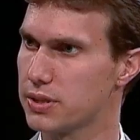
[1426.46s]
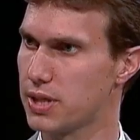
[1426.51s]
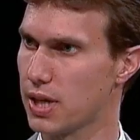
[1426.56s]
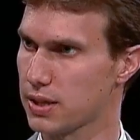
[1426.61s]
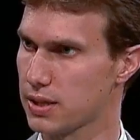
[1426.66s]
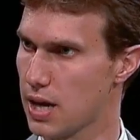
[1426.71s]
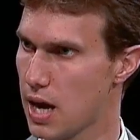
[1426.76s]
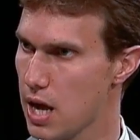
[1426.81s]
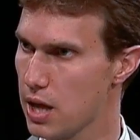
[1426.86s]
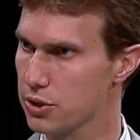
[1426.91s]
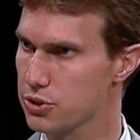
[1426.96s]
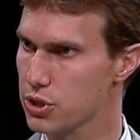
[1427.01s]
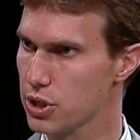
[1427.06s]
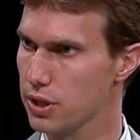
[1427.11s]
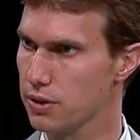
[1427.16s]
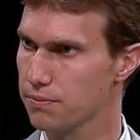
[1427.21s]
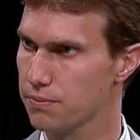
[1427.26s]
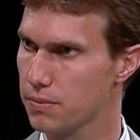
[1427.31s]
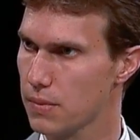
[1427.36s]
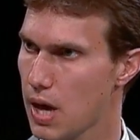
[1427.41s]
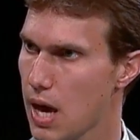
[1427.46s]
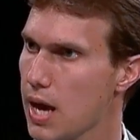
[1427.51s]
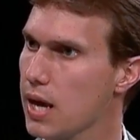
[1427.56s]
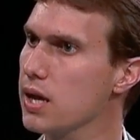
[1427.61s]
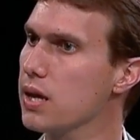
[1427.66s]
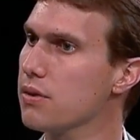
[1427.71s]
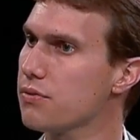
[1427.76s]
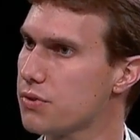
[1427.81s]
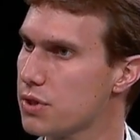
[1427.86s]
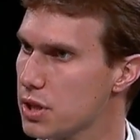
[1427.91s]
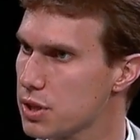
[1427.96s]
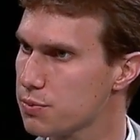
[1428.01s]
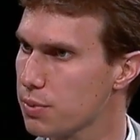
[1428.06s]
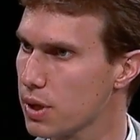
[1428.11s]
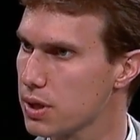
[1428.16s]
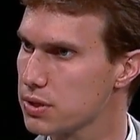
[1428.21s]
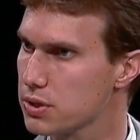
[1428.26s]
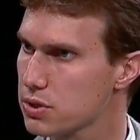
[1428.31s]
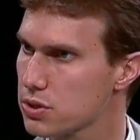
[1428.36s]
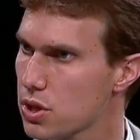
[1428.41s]
and Technology, any of these
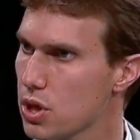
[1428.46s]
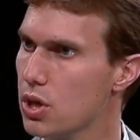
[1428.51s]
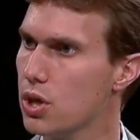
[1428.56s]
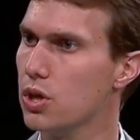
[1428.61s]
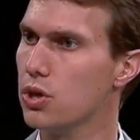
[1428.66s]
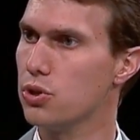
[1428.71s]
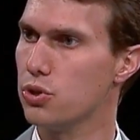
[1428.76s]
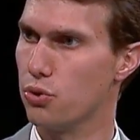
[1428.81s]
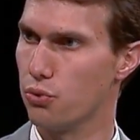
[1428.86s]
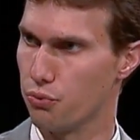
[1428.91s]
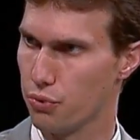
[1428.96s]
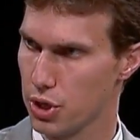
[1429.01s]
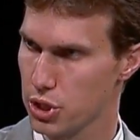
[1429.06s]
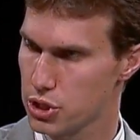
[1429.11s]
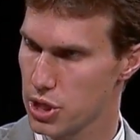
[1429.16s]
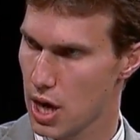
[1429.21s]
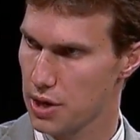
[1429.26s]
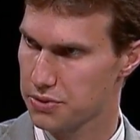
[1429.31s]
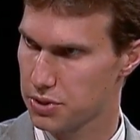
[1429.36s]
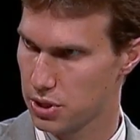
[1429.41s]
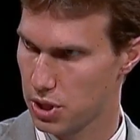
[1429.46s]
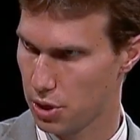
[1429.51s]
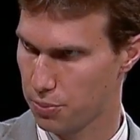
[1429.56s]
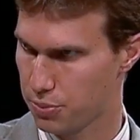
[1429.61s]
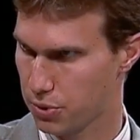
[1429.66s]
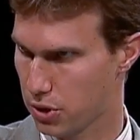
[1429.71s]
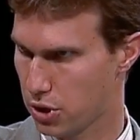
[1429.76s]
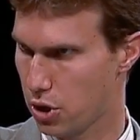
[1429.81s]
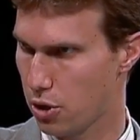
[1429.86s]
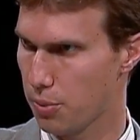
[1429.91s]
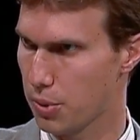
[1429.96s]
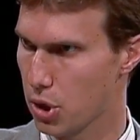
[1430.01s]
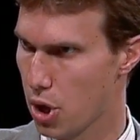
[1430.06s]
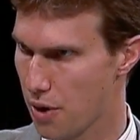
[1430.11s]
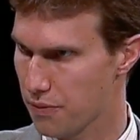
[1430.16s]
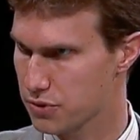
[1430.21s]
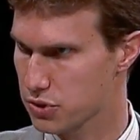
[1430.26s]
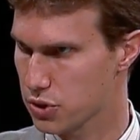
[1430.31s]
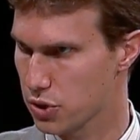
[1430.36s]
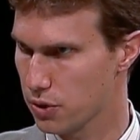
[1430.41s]
places. You reach out to their procurement
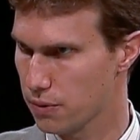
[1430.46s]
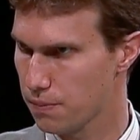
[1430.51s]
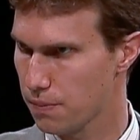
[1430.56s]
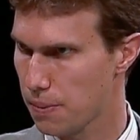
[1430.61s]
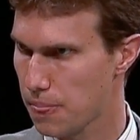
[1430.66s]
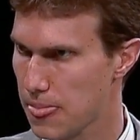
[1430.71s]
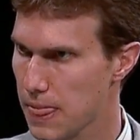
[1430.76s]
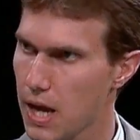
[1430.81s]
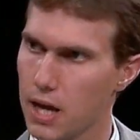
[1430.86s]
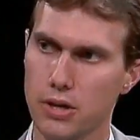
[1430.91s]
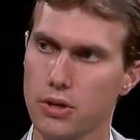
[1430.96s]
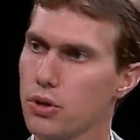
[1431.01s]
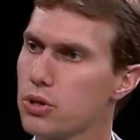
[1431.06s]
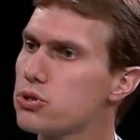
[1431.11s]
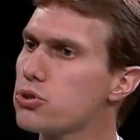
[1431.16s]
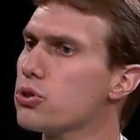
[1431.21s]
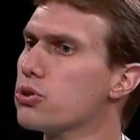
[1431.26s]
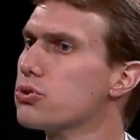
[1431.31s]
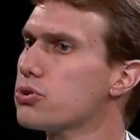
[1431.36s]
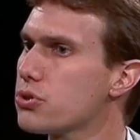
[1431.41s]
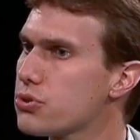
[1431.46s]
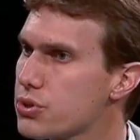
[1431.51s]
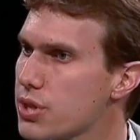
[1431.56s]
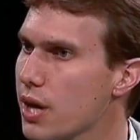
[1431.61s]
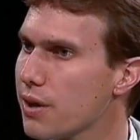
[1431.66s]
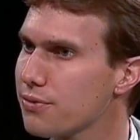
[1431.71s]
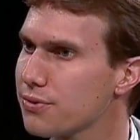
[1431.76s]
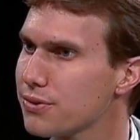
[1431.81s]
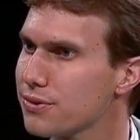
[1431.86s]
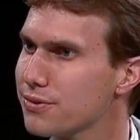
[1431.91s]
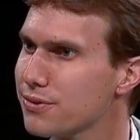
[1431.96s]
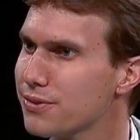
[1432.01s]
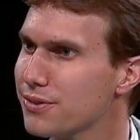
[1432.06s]
officer and you introduce yourself.